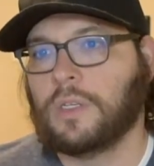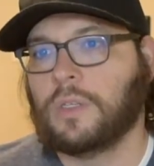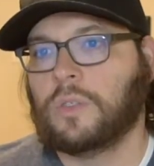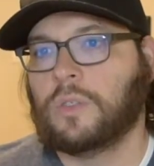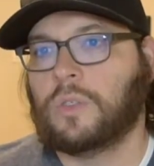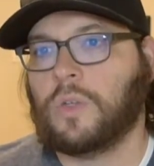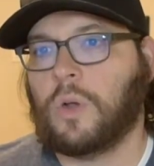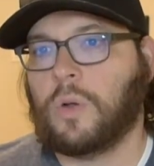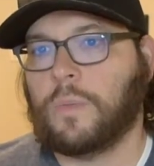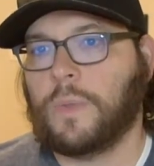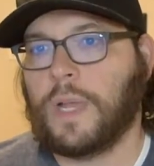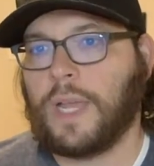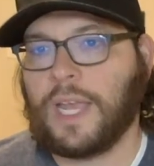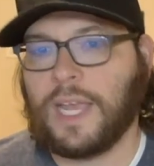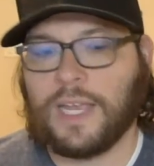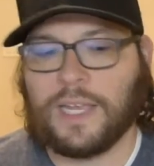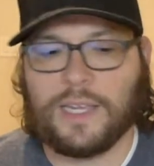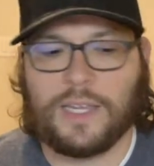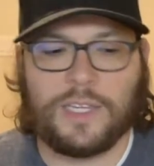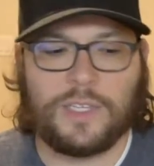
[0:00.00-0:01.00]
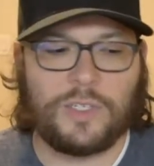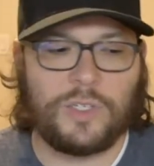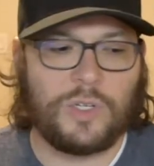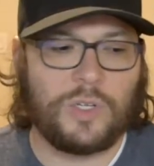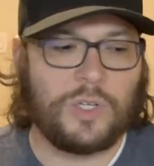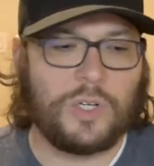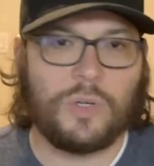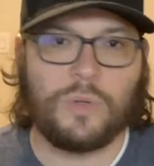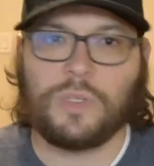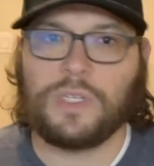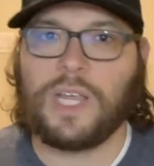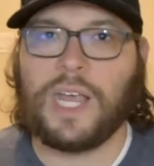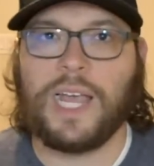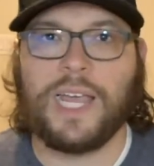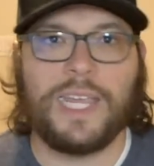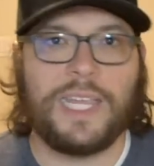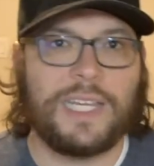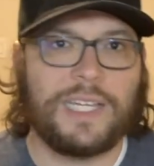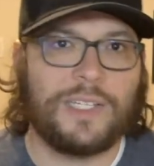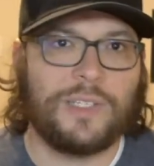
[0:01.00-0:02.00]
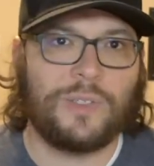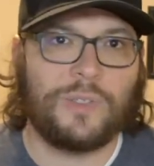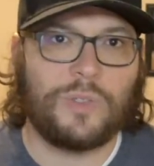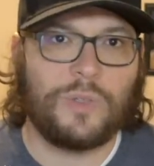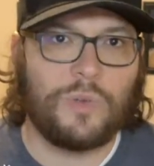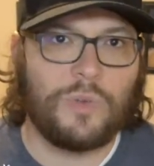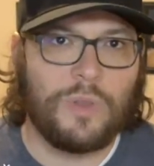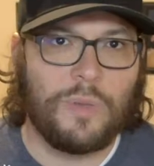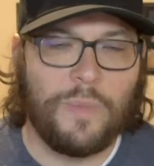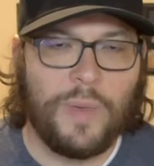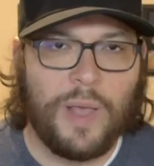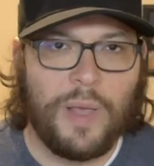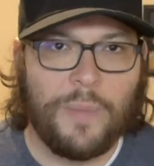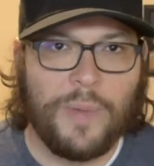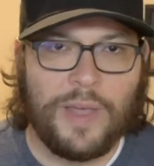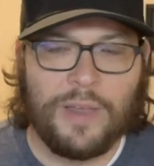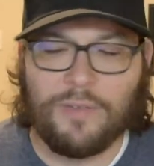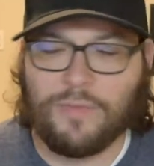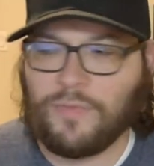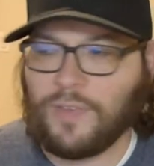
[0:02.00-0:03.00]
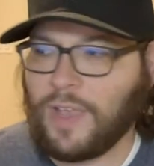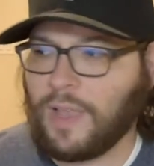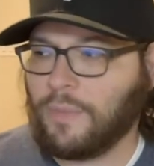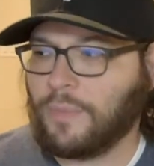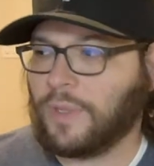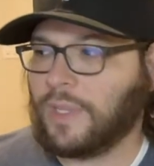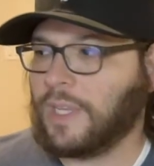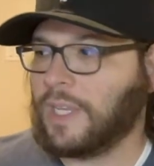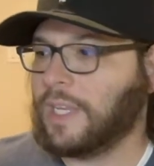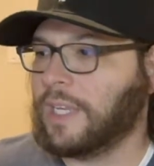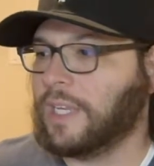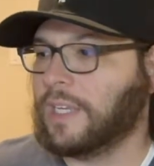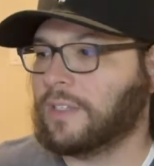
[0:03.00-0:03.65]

Soma has no tie-ins to the Belmont family.